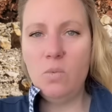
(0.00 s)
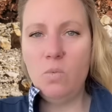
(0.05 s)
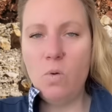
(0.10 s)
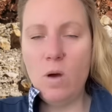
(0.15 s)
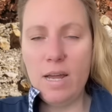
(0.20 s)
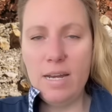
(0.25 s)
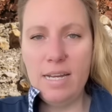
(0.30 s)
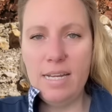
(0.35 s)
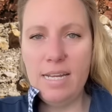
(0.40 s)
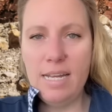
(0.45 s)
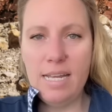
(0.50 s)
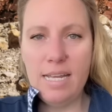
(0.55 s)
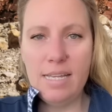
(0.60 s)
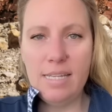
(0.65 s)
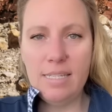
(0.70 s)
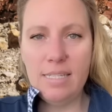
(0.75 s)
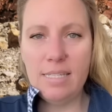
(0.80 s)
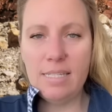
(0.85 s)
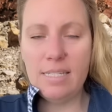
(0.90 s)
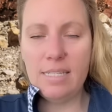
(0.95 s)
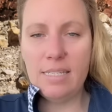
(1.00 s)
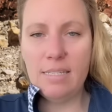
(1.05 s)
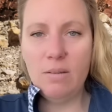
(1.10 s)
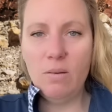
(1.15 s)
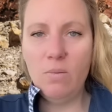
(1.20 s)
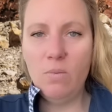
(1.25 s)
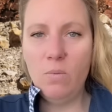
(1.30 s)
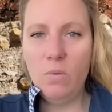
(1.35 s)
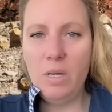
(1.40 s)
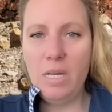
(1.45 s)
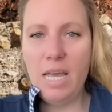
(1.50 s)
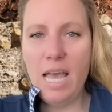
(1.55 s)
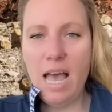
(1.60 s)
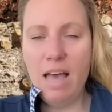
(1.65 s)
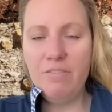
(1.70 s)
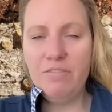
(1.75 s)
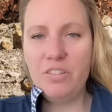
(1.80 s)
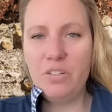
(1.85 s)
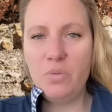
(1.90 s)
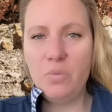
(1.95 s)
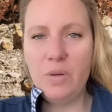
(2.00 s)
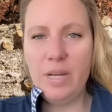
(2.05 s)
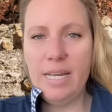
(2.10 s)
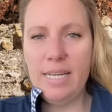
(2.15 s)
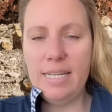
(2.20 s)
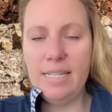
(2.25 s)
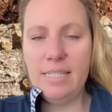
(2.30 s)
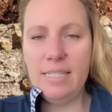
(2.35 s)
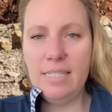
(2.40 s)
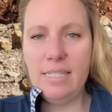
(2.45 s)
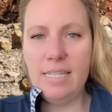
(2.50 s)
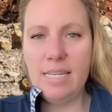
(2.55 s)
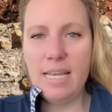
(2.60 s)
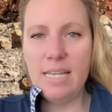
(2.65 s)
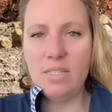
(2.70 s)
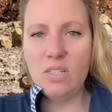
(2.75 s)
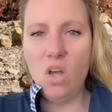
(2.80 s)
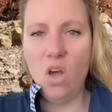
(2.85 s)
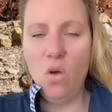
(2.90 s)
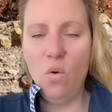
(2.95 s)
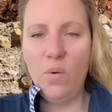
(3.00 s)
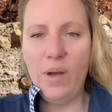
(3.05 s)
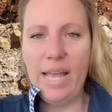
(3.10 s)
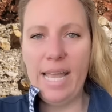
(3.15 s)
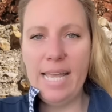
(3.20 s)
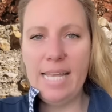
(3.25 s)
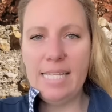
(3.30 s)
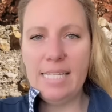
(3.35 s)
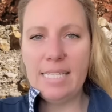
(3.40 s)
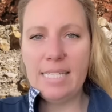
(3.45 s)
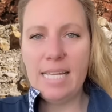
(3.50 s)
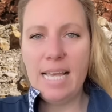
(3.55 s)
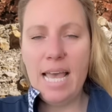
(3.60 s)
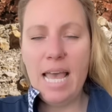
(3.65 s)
what it is. We have to wait and see, as always.